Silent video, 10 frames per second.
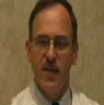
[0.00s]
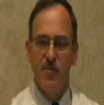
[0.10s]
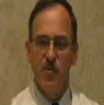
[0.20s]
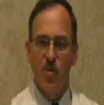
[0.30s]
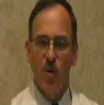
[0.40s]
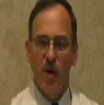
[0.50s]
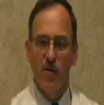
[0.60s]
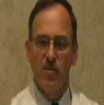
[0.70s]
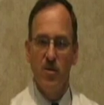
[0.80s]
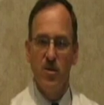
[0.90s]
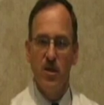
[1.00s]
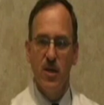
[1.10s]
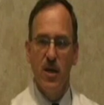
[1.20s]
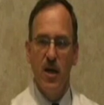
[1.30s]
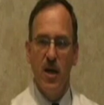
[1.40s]
And it requires
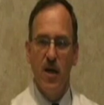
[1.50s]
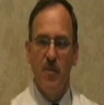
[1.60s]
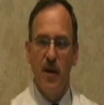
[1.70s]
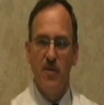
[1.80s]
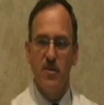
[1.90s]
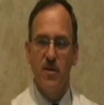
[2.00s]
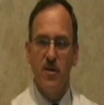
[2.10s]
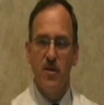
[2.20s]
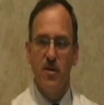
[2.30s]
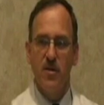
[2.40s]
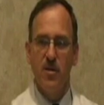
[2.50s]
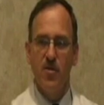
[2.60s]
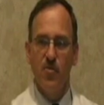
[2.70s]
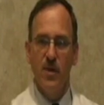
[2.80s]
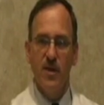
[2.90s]
about
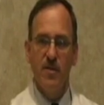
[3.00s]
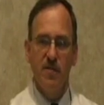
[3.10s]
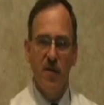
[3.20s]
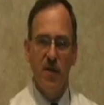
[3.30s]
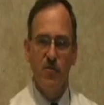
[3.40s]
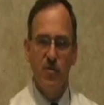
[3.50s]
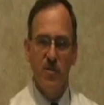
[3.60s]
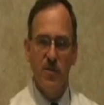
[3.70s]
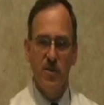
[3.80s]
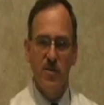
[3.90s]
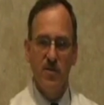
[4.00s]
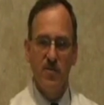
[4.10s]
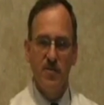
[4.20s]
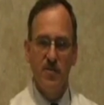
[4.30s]
three to five treatments.